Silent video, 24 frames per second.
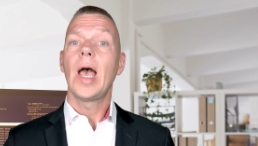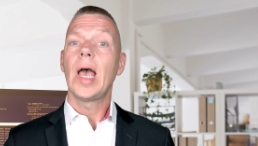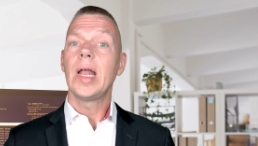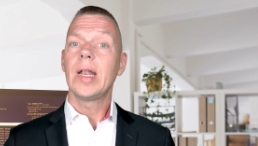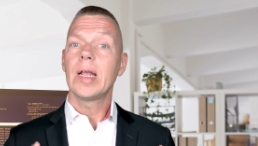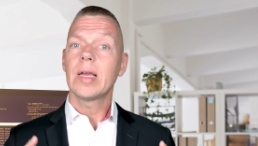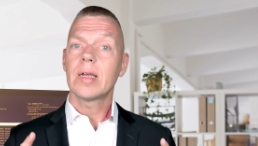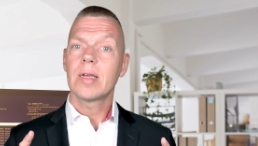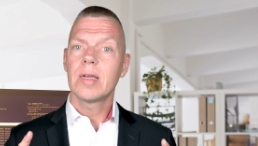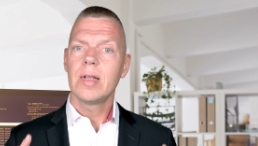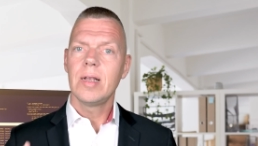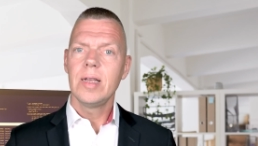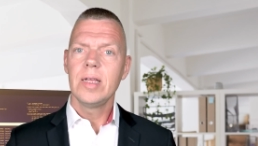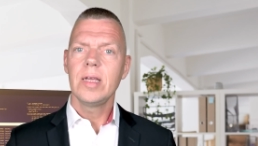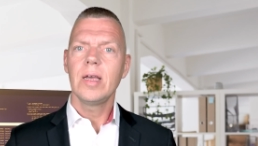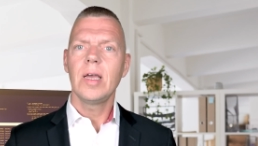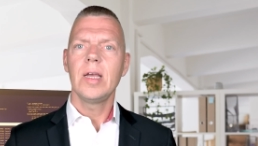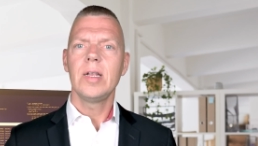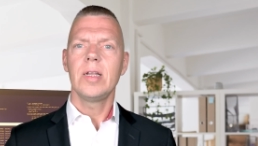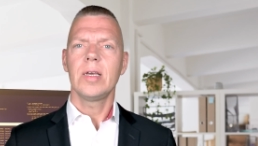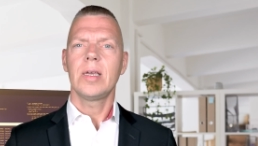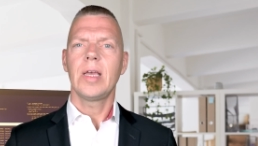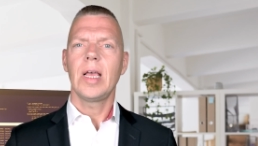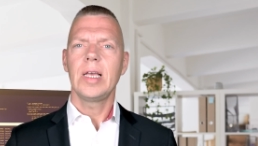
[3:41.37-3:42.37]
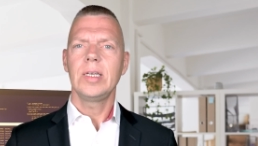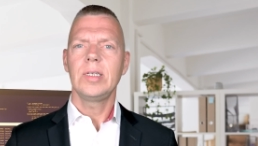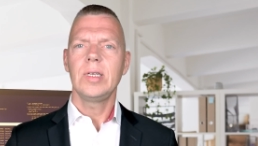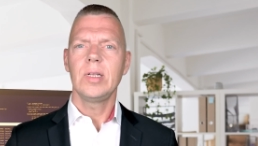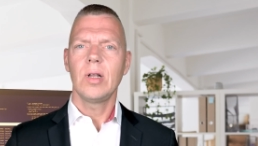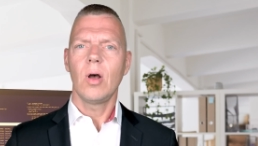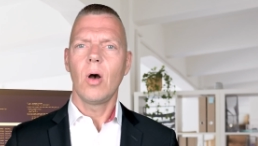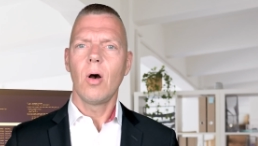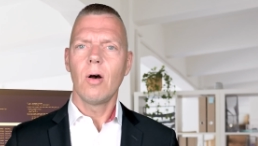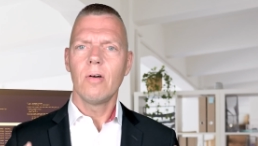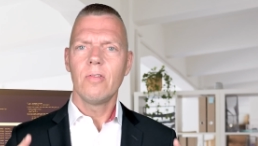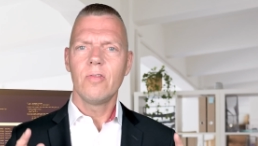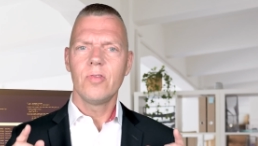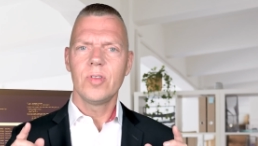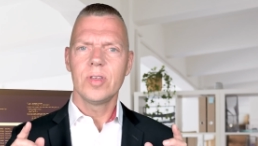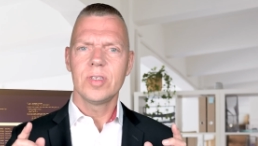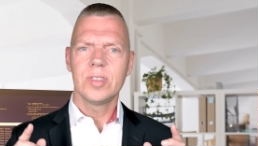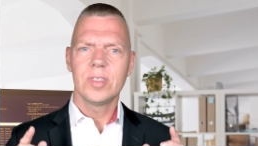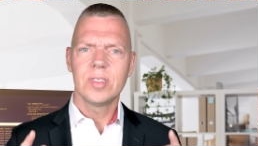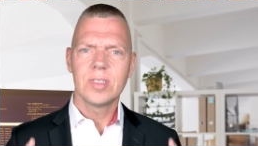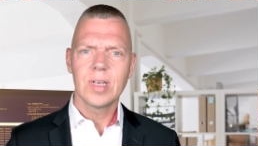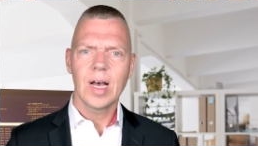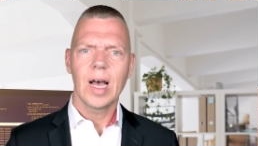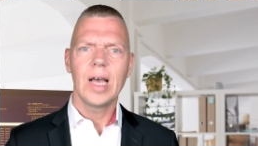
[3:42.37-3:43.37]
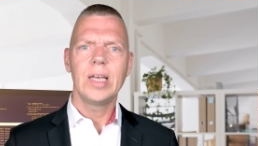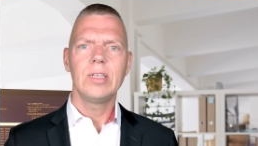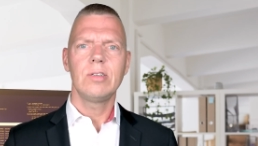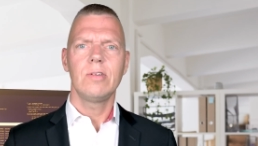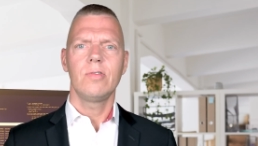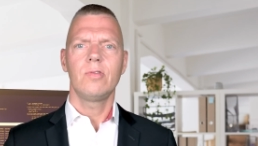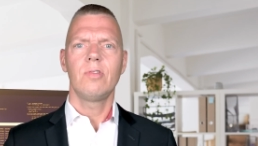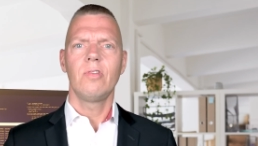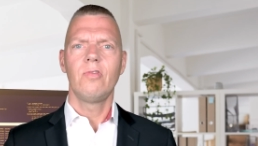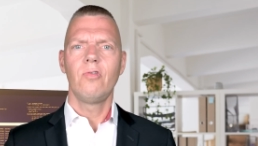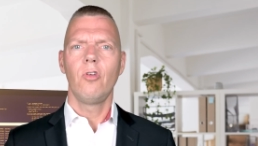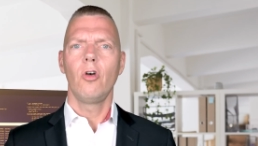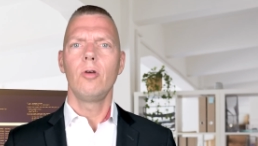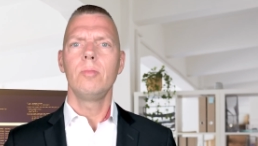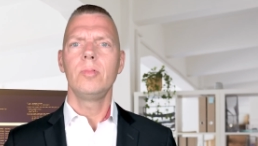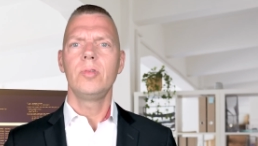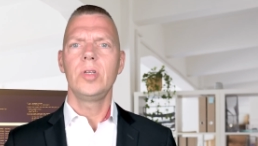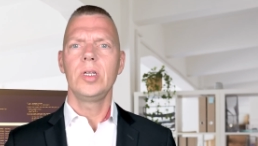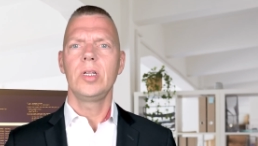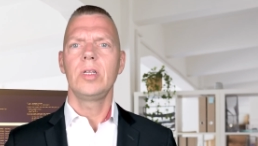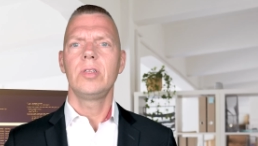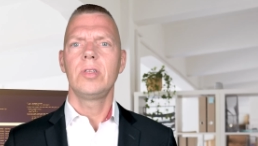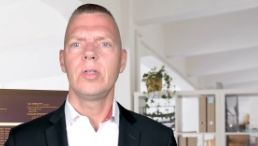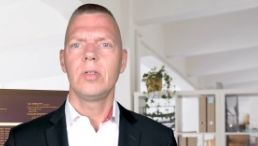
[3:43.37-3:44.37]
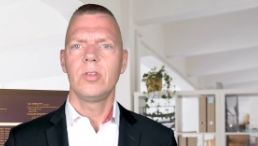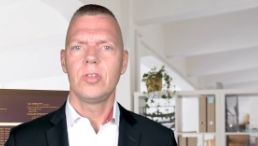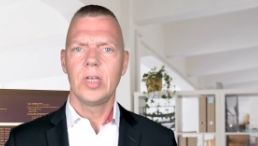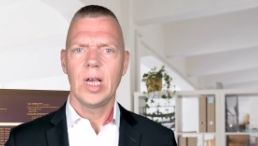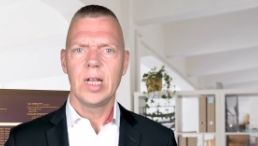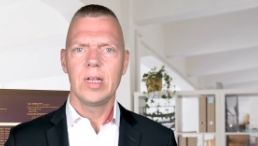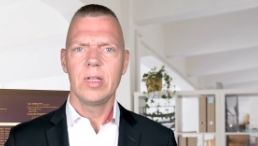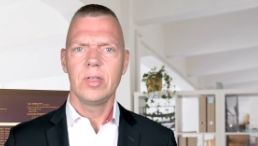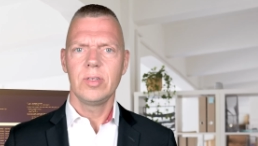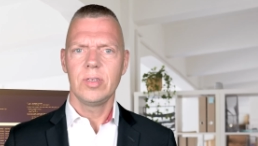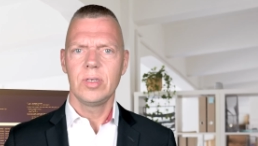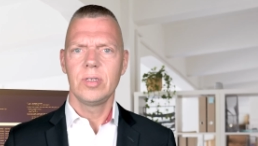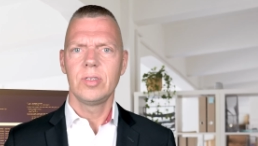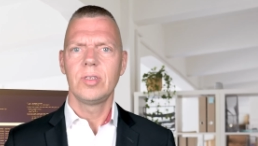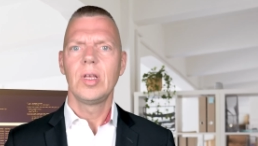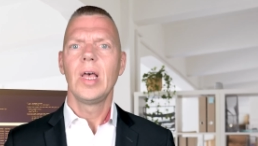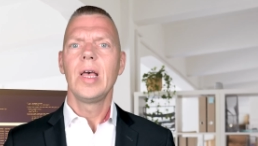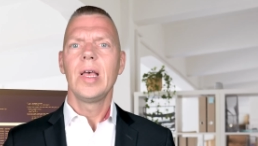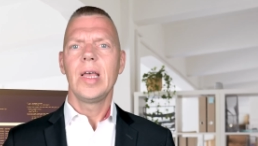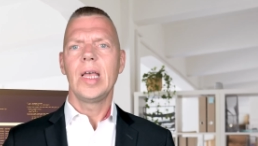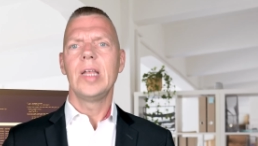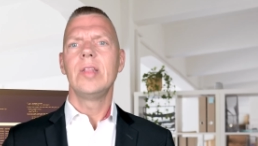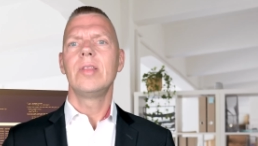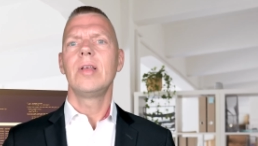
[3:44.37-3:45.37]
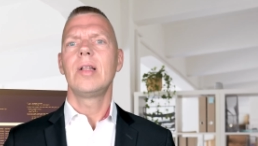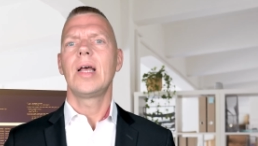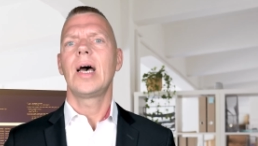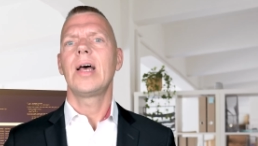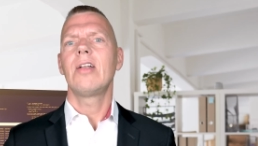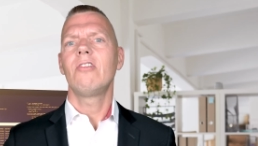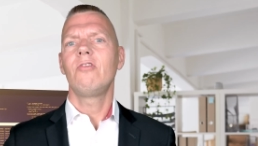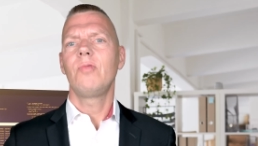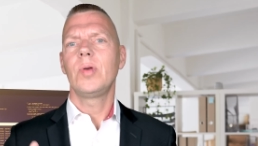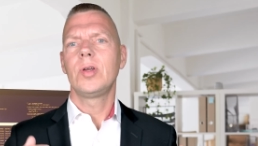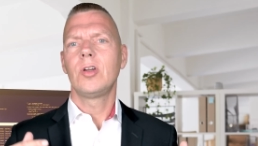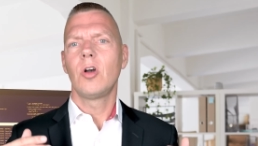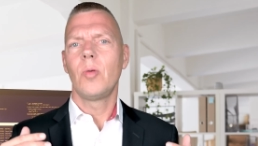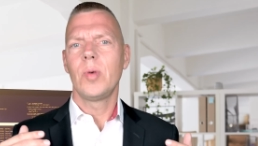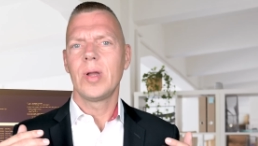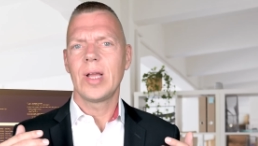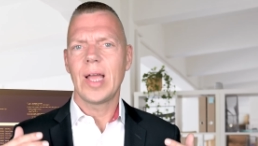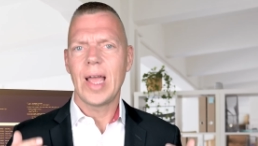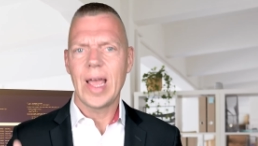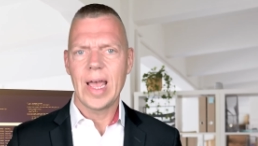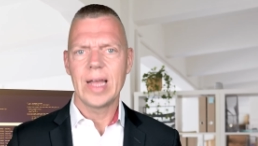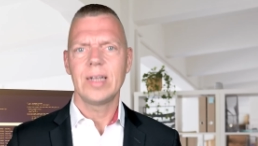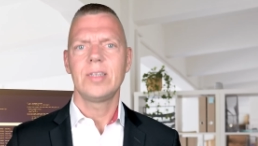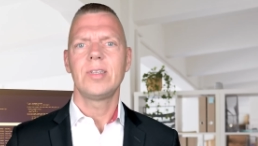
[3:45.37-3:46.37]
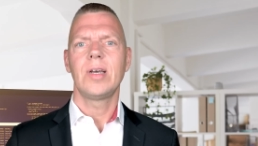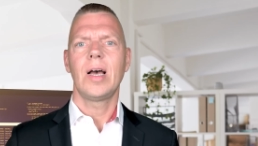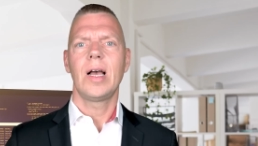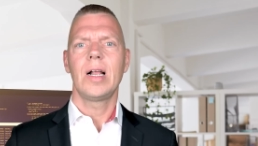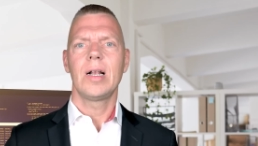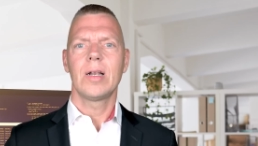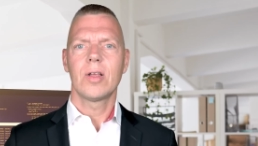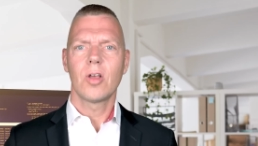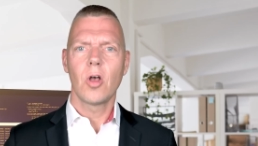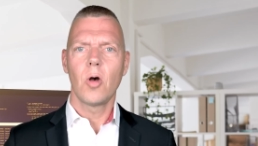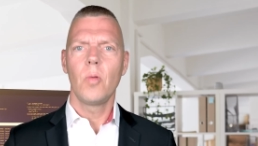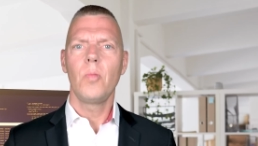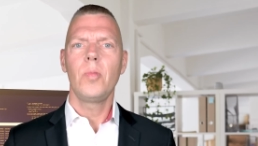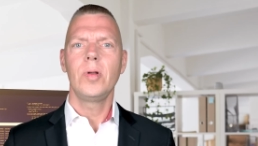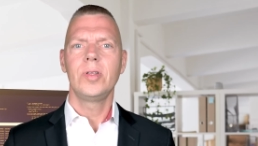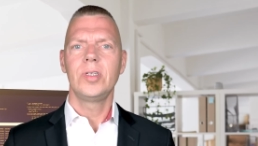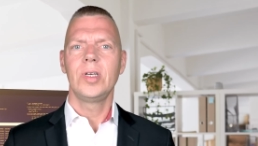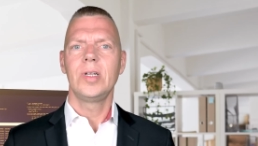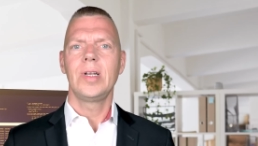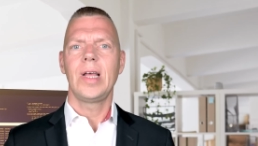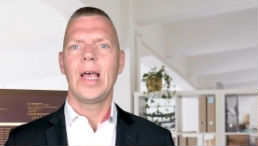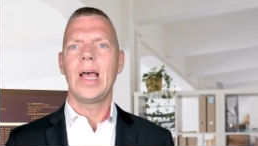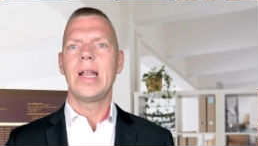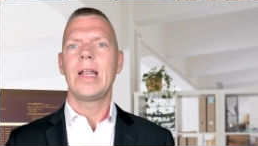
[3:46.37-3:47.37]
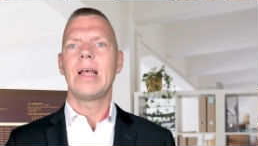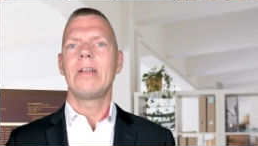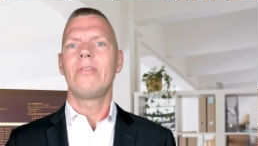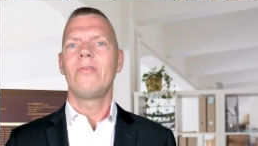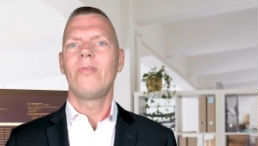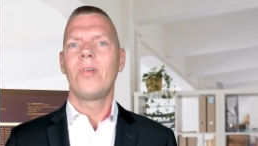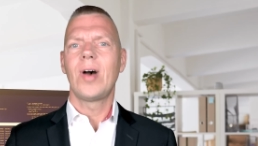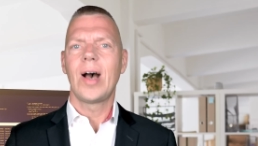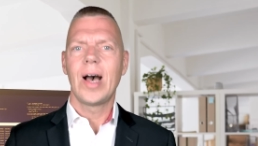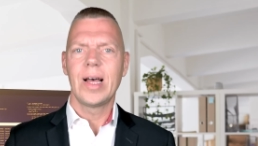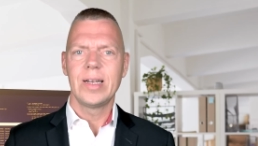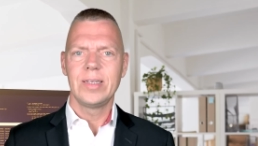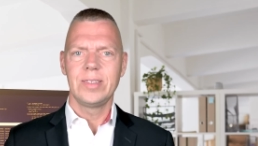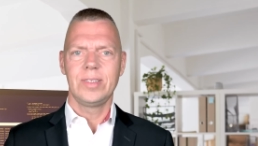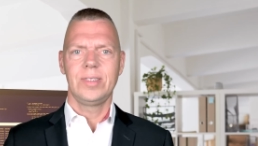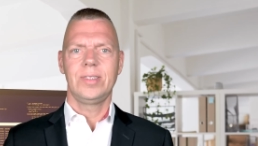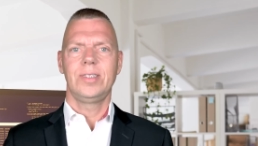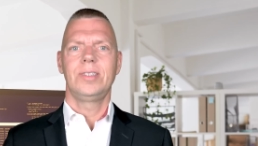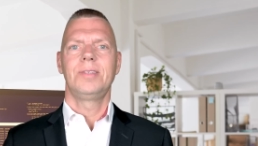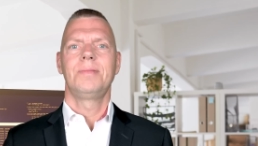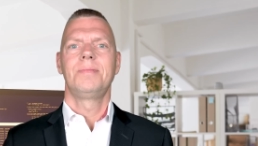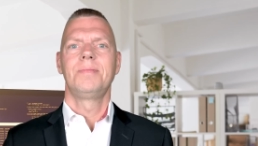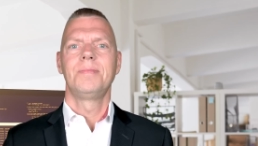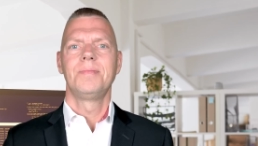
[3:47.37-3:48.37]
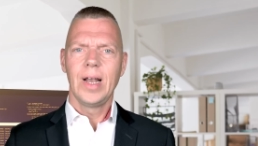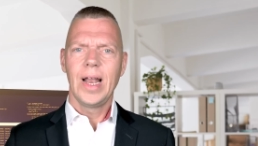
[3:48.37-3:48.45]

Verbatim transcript: and a clear indication of the size of the firm's digital challenges in the light of becoming agile, competent and advanced.